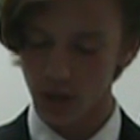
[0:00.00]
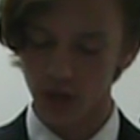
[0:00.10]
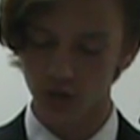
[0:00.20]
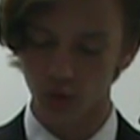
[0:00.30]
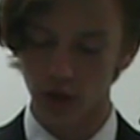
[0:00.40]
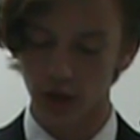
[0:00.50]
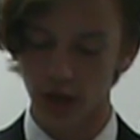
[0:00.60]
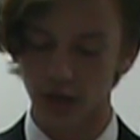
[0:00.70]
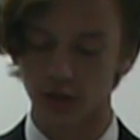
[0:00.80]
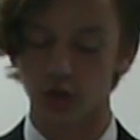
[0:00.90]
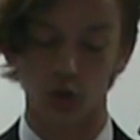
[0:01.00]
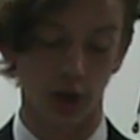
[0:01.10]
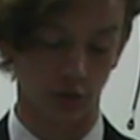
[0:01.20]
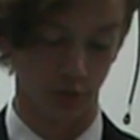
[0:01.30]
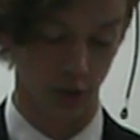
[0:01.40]
as well as the
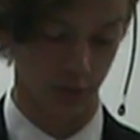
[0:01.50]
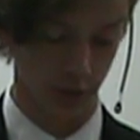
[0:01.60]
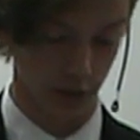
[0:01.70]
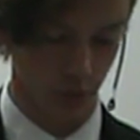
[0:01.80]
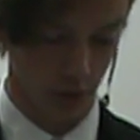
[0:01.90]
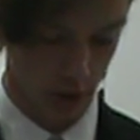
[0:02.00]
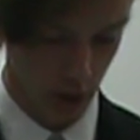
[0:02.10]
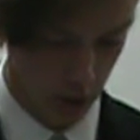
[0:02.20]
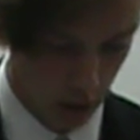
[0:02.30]
U.S. would be able to get more in.